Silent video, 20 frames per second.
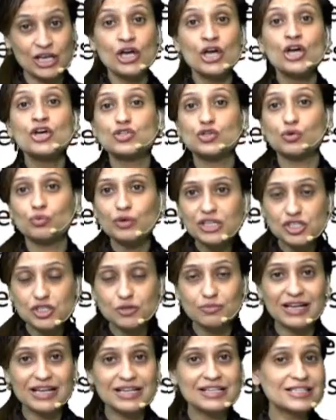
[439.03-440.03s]
So which
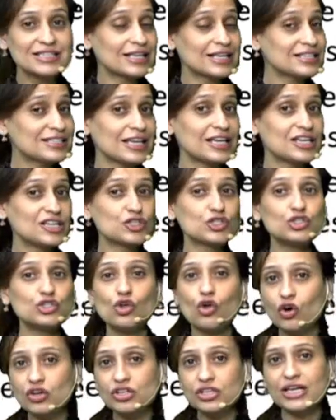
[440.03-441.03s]
means this is
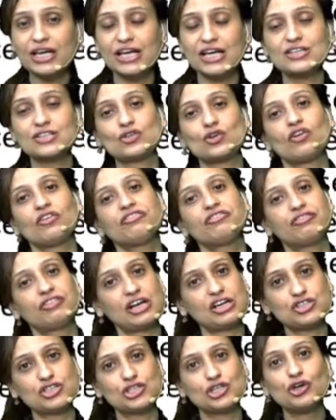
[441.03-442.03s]
not a case of
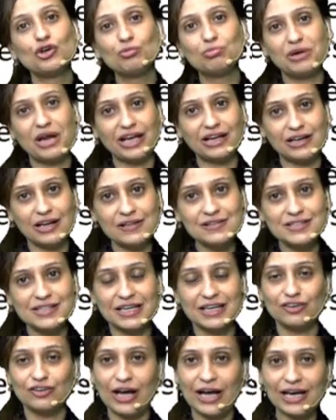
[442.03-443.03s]
fresh new
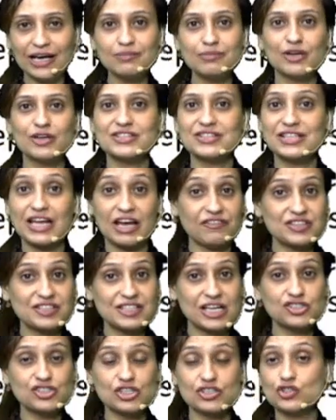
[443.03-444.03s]
pregnancy, right? Because the
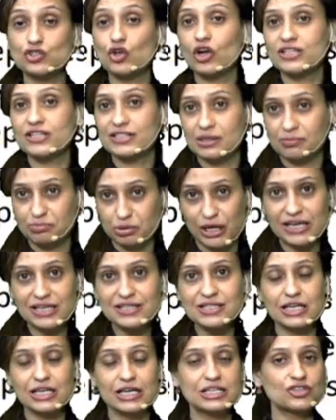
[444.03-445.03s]
FSH is not
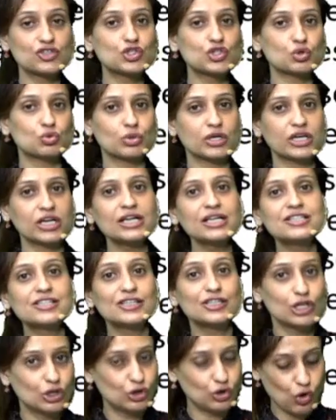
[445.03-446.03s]
suppressed, it is towards
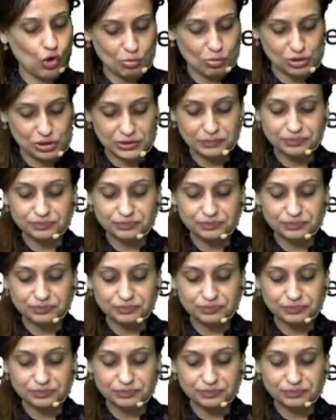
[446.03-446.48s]
normal.